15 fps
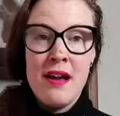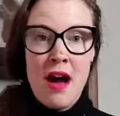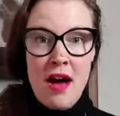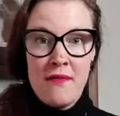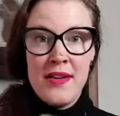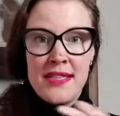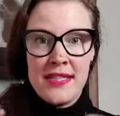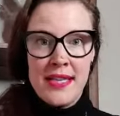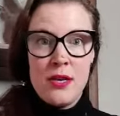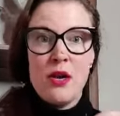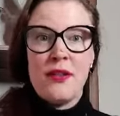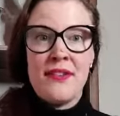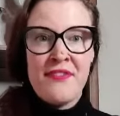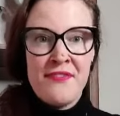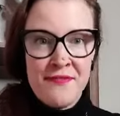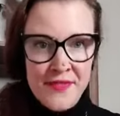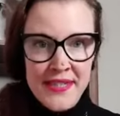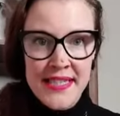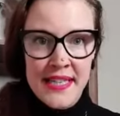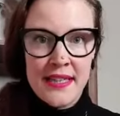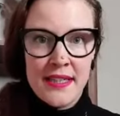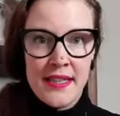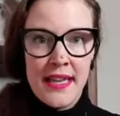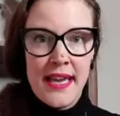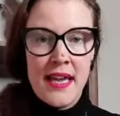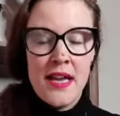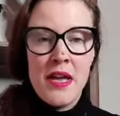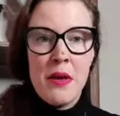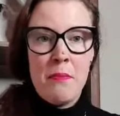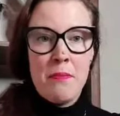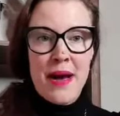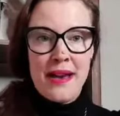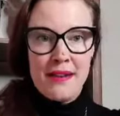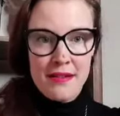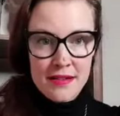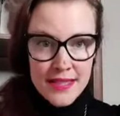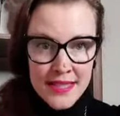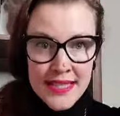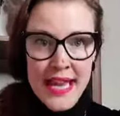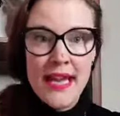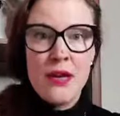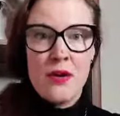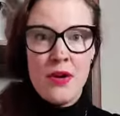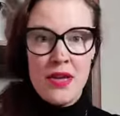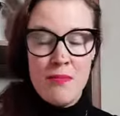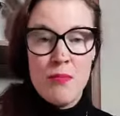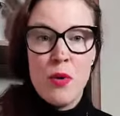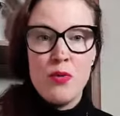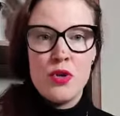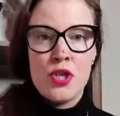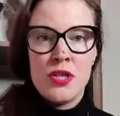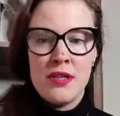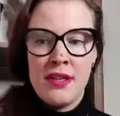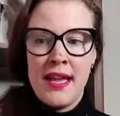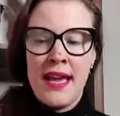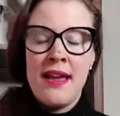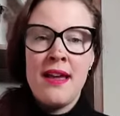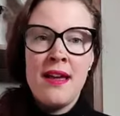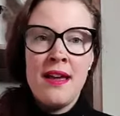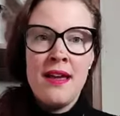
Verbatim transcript: obviously not physically but psycho-emotionally